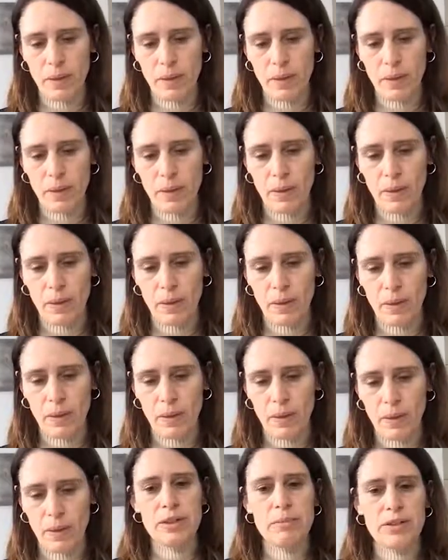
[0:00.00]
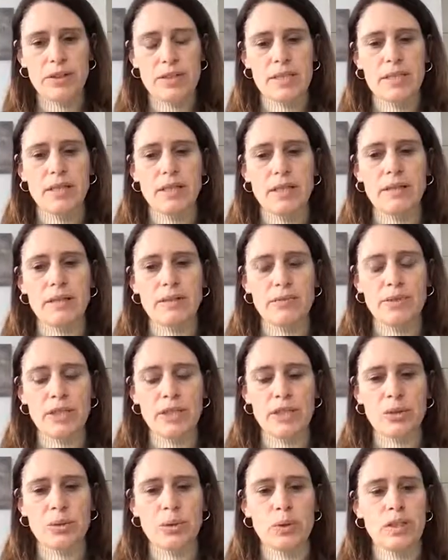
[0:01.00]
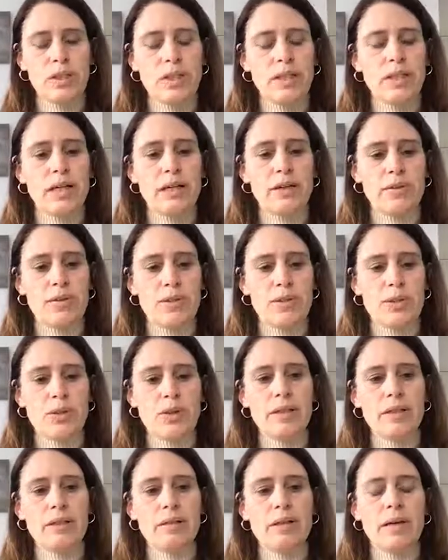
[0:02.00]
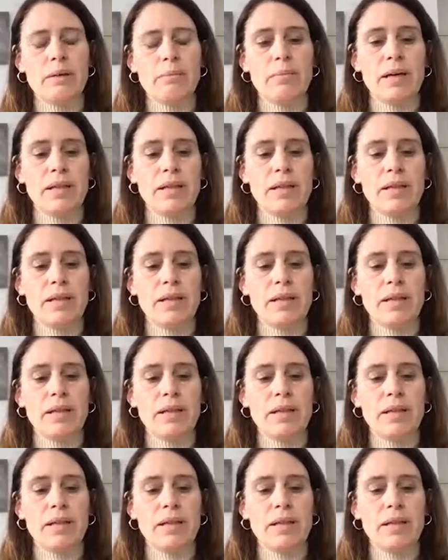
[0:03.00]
visual acuity measures that we took are concerned,